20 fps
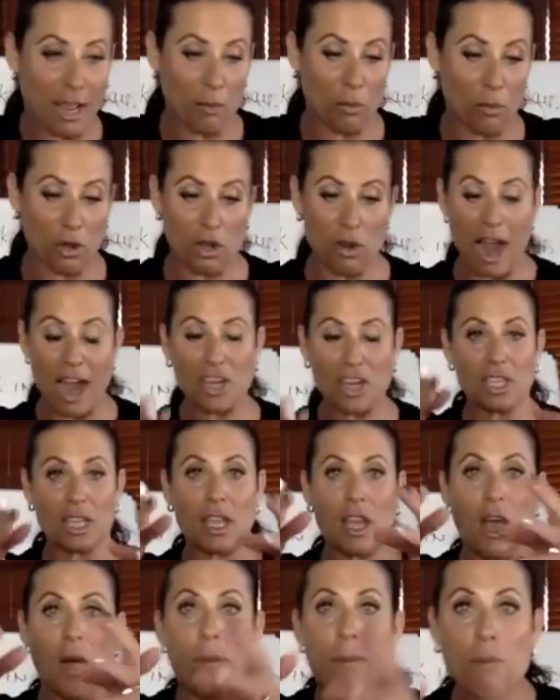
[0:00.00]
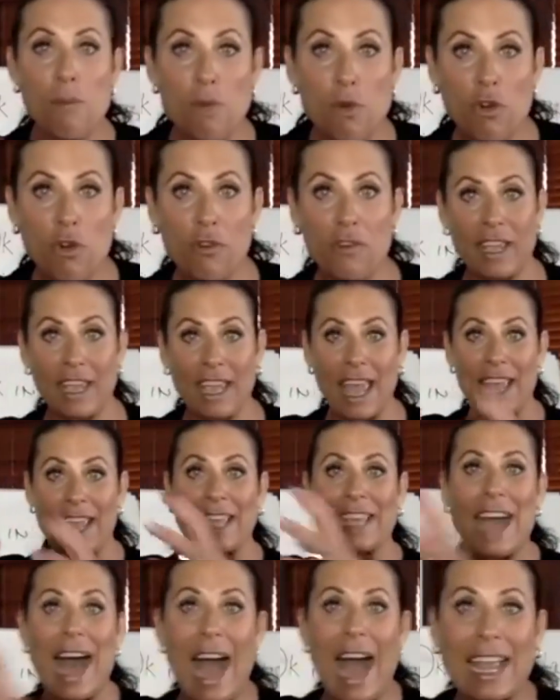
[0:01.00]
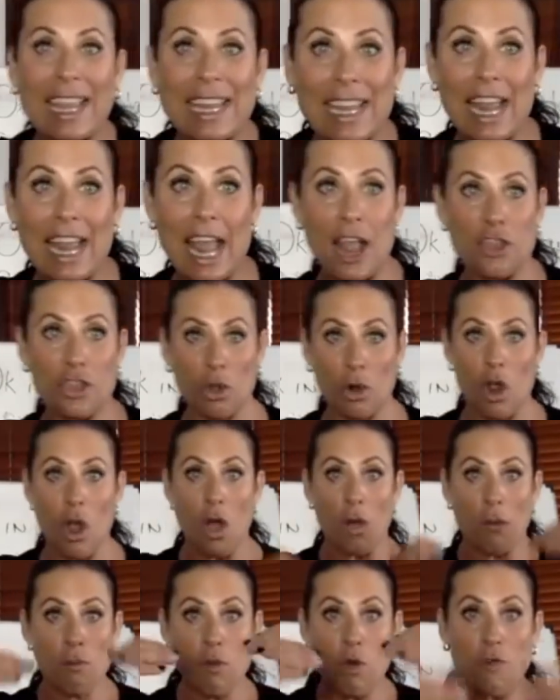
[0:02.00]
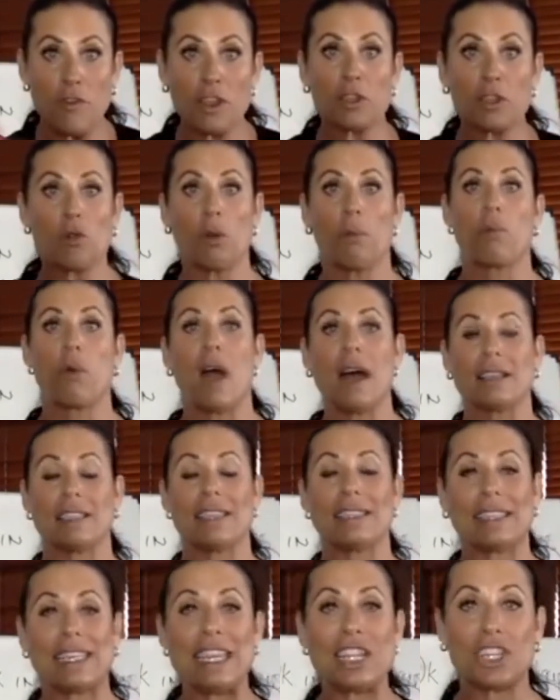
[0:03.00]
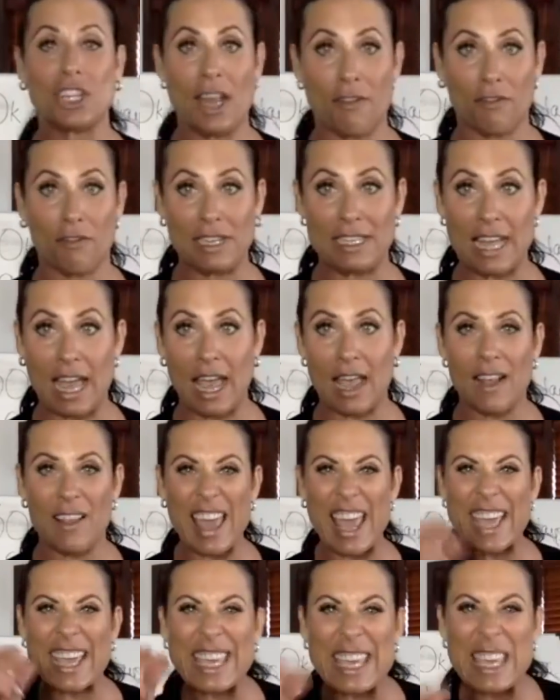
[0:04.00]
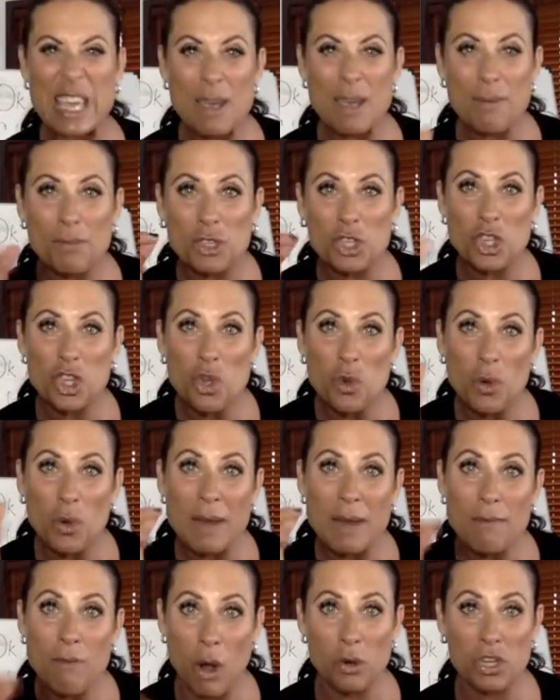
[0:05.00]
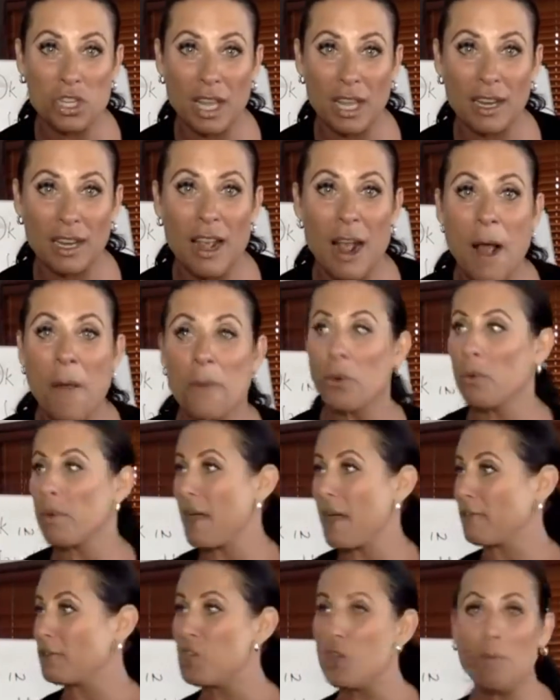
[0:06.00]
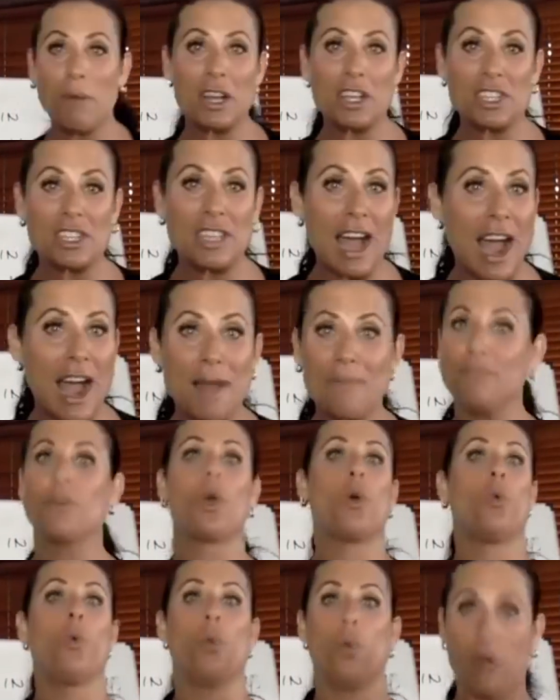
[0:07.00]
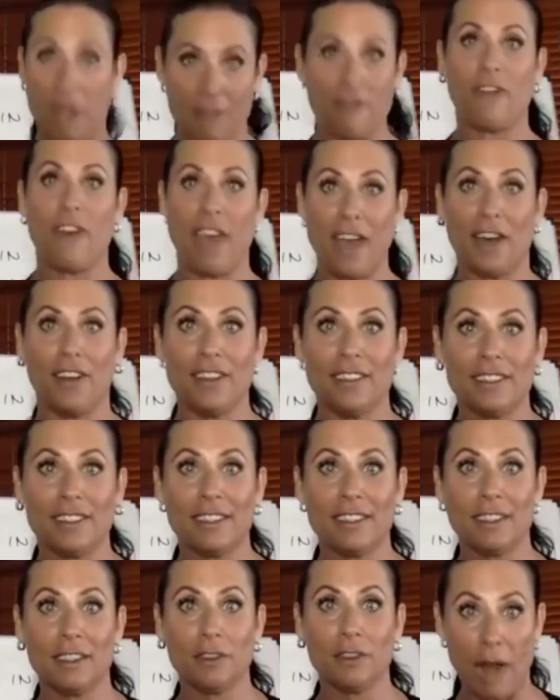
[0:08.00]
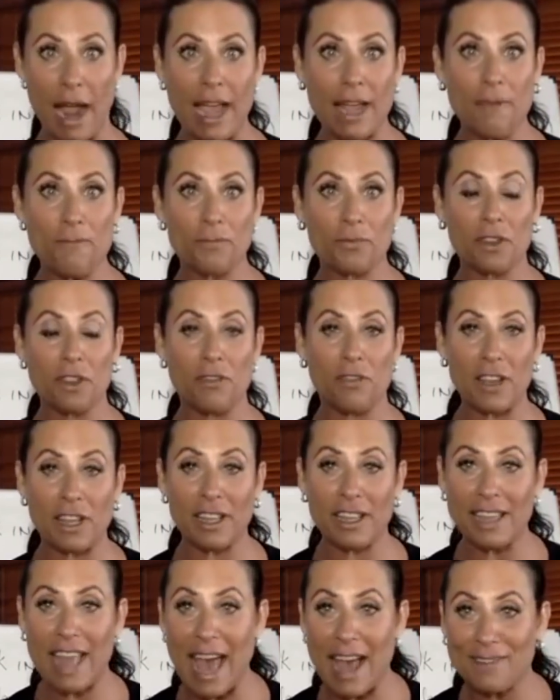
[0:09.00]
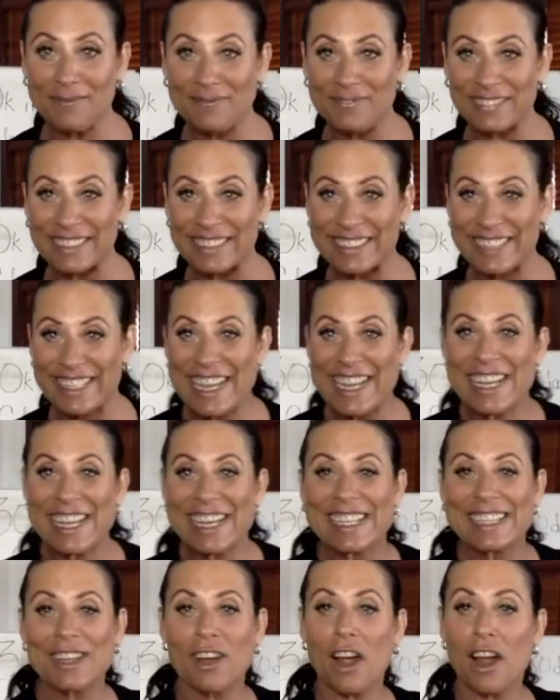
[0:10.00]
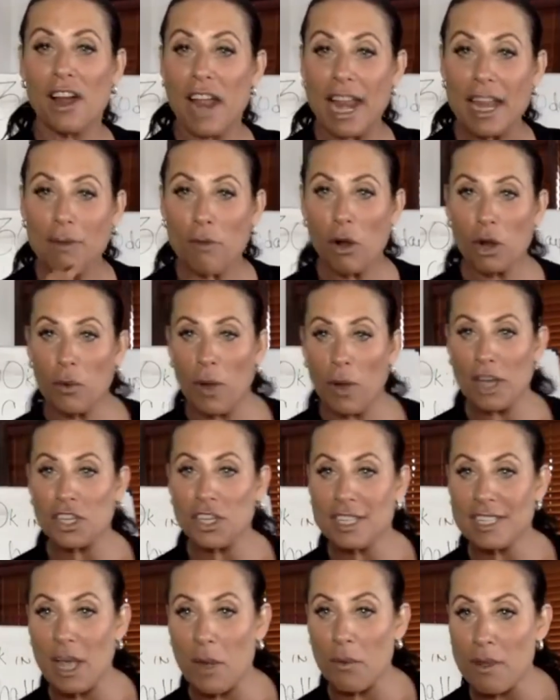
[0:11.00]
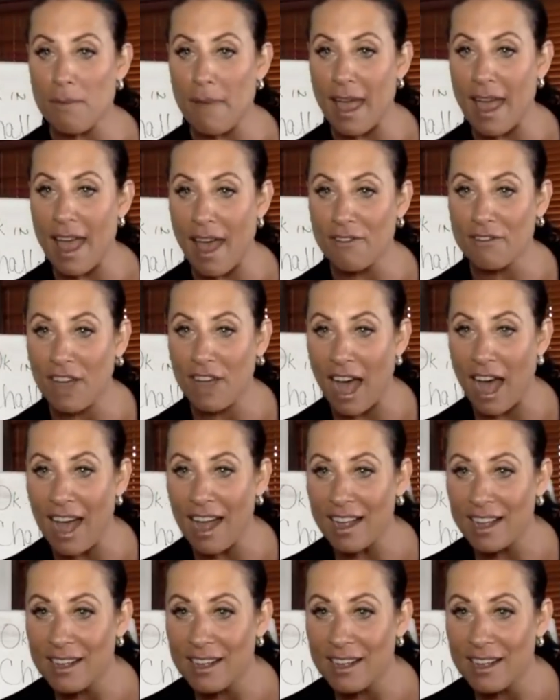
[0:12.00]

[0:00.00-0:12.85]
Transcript: where you're actually moving and guided, and you're moving through a process each and every day. It keeps you in motion. When we have too much time, we fail. Right? You feeling that? So are there any more questions that we may have got?